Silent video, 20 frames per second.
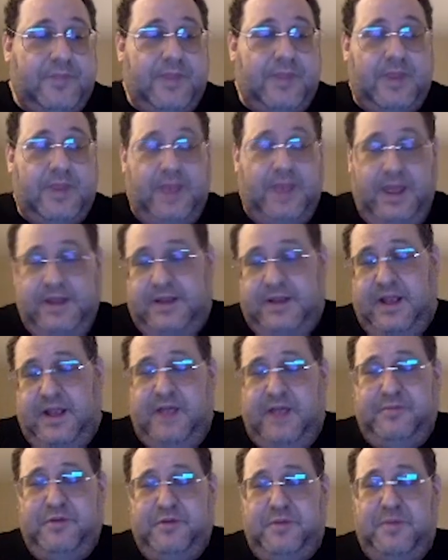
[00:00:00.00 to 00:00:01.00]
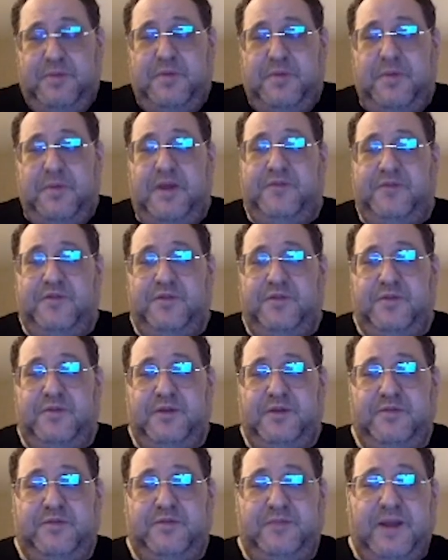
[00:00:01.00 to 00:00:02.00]
And it helps you be prepared for the
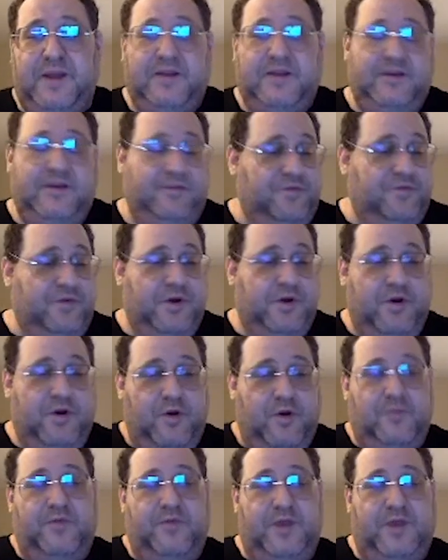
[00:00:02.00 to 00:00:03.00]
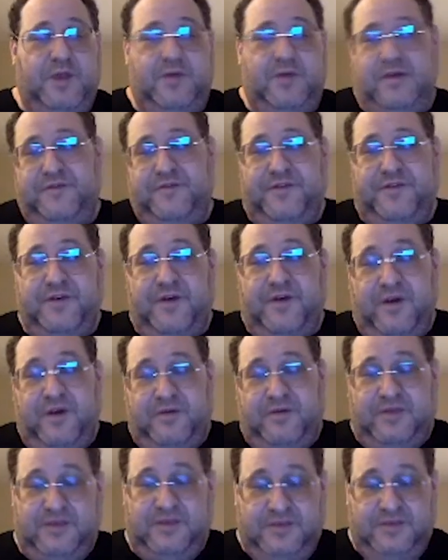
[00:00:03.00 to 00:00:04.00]
retrospective, where hopefully you can figure
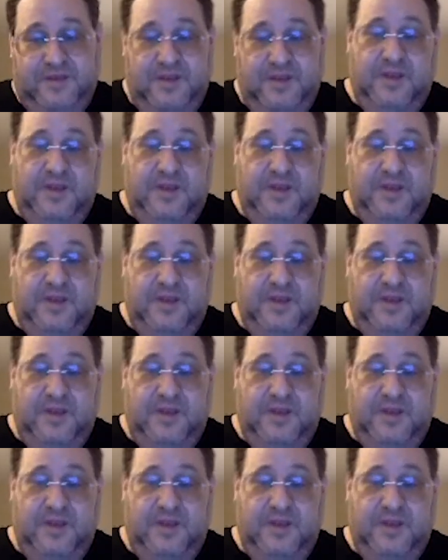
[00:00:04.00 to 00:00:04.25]
out that